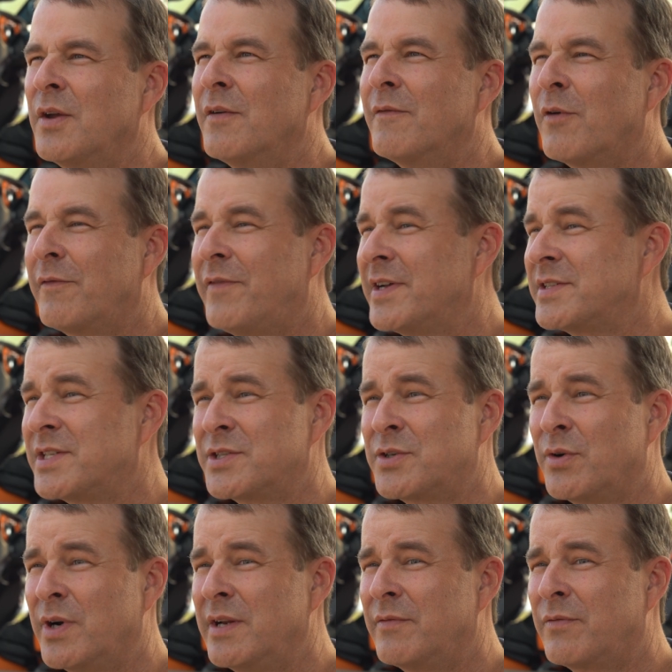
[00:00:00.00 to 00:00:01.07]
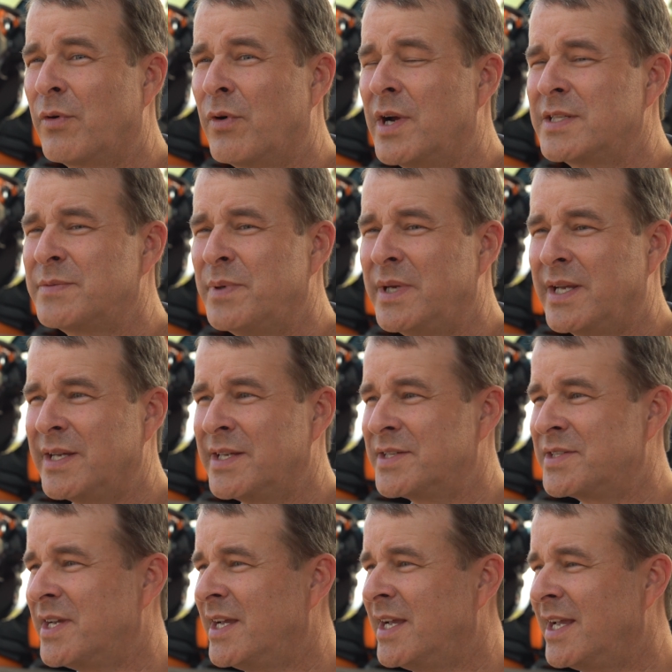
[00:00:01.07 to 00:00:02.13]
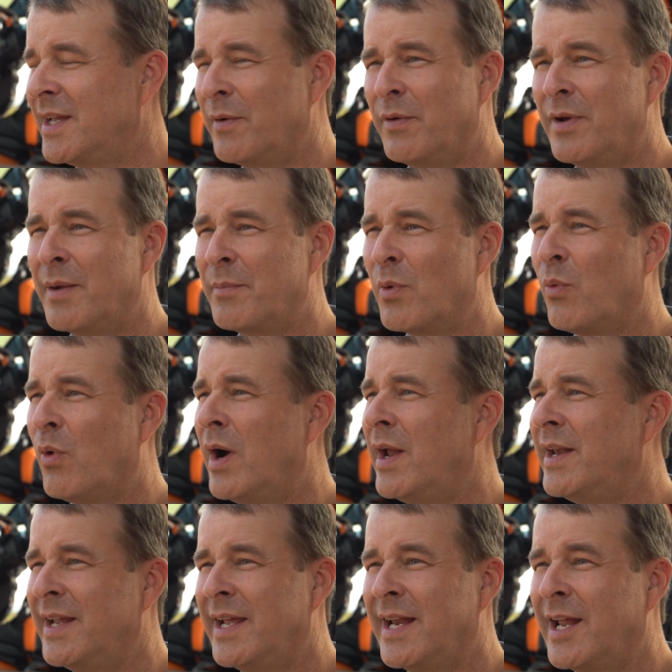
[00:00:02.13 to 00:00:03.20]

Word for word: 4Fest is great for us because, number one, it